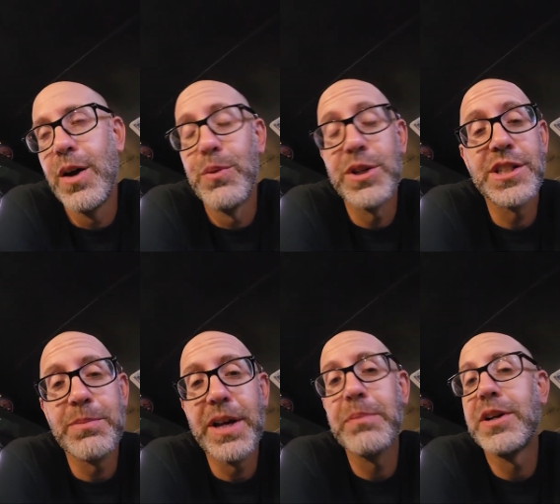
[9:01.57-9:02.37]
which didn't
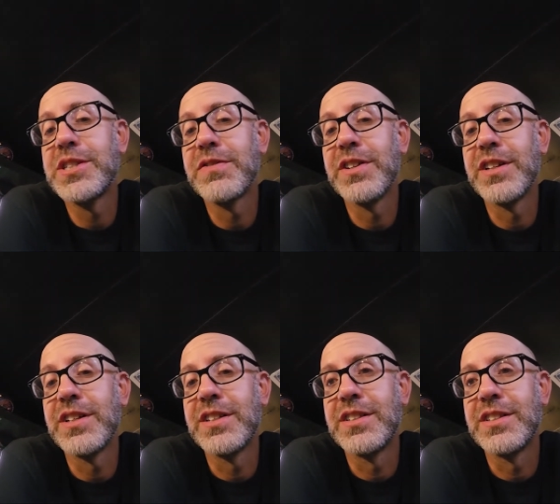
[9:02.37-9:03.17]
make much of a
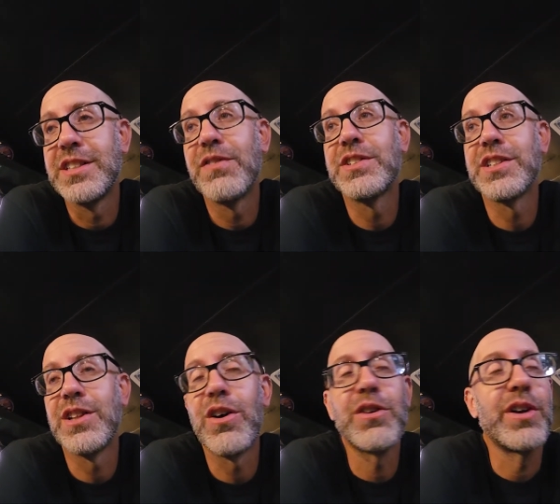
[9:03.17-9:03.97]
difference in the
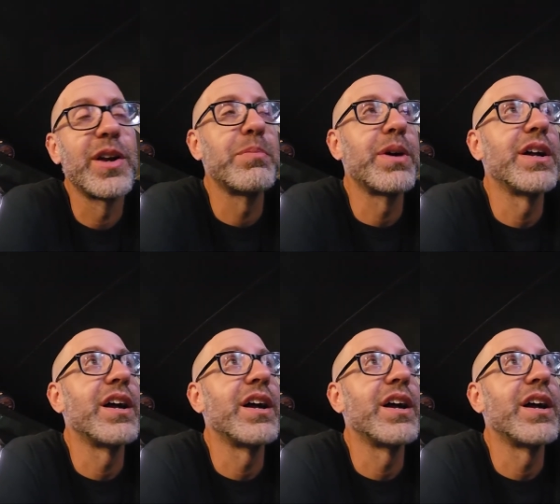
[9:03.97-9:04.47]
long run. But